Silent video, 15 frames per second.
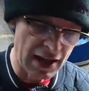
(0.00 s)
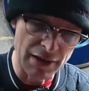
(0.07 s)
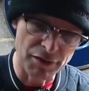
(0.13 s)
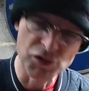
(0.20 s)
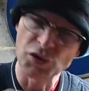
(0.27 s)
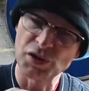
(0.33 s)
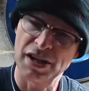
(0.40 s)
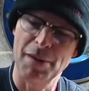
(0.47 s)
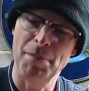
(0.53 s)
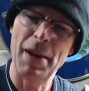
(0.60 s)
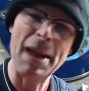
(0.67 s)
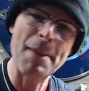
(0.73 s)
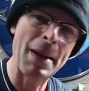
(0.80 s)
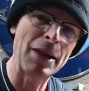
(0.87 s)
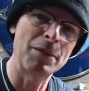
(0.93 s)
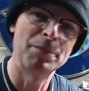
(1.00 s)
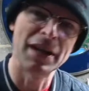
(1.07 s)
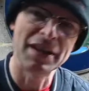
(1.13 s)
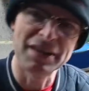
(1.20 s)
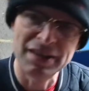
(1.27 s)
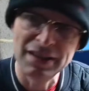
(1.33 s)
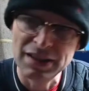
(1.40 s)
I've sorted out a PayPal
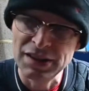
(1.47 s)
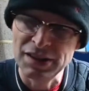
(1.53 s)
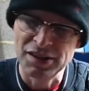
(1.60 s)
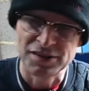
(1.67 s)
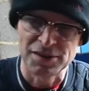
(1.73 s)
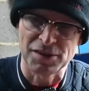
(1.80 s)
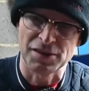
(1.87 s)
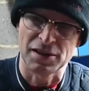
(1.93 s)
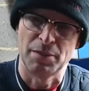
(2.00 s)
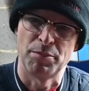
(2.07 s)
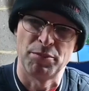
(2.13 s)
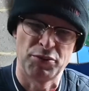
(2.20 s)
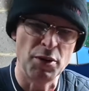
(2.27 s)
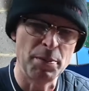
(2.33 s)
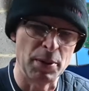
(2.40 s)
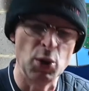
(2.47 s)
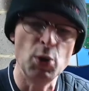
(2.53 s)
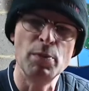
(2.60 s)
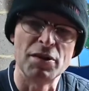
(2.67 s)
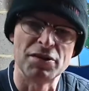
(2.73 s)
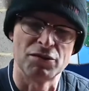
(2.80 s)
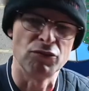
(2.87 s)
button, so it's like a proper,
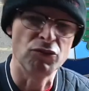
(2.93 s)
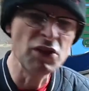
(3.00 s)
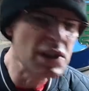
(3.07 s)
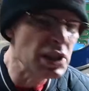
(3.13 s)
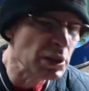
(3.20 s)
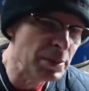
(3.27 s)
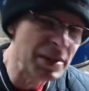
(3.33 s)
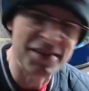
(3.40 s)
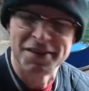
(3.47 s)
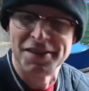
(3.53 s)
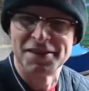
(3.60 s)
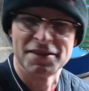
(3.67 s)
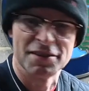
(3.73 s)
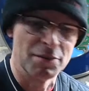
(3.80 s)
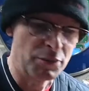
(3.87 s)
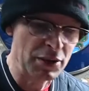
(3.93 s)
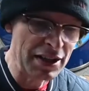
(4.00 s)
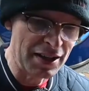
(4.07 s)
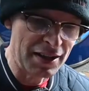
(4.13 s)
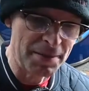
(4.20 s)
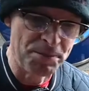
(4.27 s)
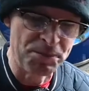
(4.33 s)
almost real business. So I'm
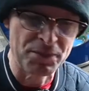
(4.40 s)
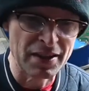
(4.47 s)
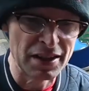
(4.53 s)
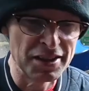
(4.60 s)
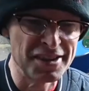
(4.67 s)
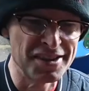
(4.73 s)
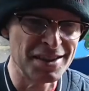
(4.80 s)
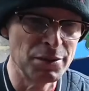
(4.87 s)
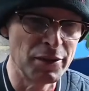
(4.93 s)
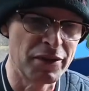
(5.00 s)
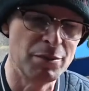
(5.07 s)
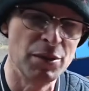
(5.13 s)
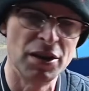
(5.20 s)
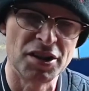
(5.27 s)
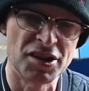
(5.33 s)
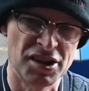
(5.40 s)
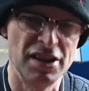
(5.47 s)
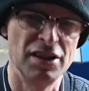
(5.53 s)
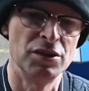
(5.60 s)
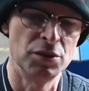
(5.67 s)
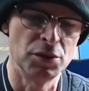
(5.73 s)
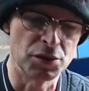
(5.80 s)
bringing some of the merch
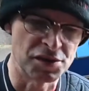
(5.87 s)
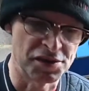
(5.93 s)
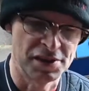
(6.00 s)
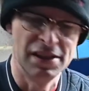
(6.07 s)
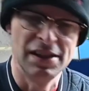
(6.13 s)
indoors.